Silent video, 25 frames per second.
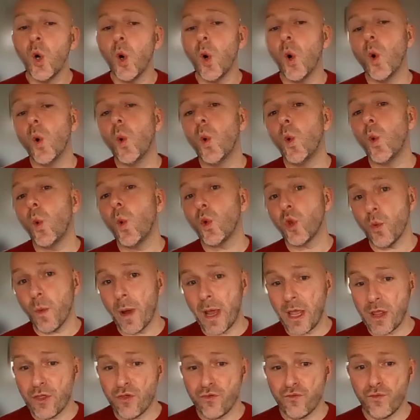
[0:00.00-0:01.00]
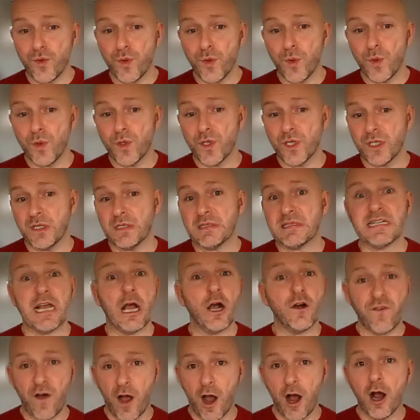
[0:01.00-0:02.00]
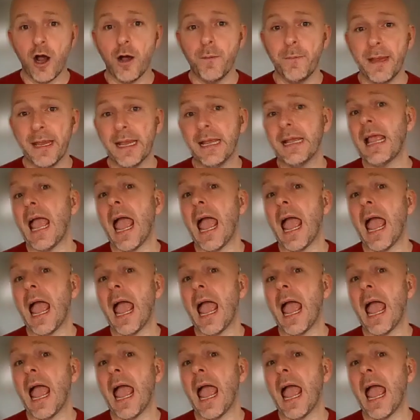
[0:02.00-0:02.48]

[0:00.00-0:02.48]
all the way through to self-harming